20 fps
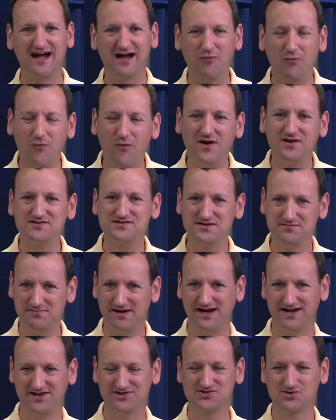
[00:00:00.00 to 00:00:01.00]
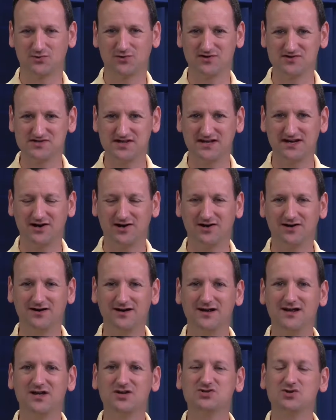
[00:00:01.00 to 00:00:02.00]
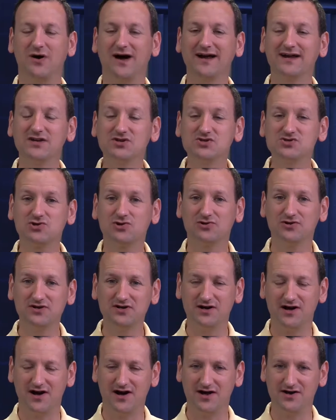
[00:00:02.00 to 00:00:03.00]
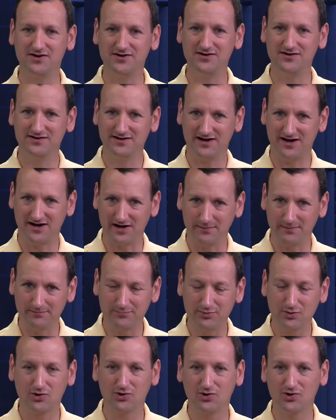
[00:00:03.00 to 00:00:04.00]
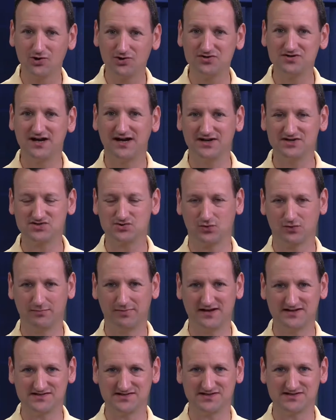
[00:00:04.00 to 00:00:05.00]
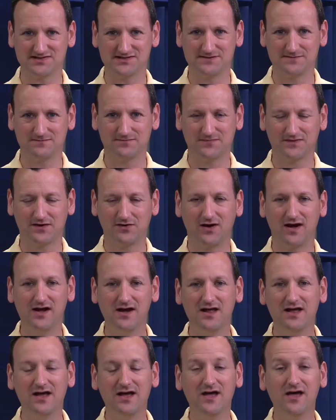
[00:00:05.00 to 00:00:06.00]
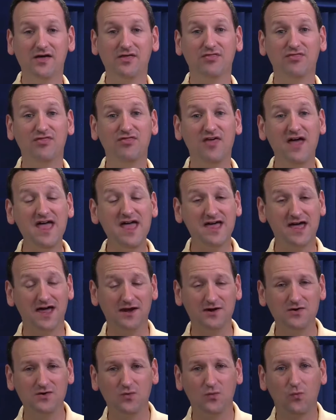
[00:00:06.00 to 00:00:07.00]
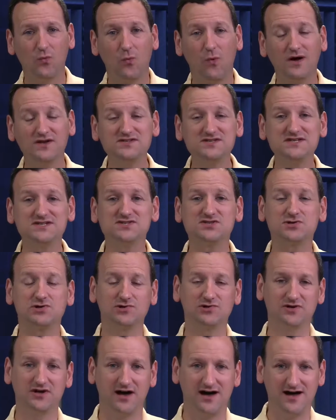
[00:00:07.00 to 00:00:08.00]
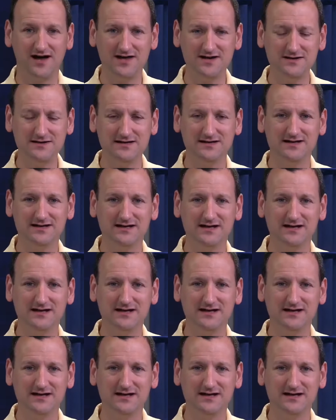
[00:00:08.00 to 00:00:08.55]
I want to manage storage there. So I can turn it on a per data store basis. All right. Then once it's turned on,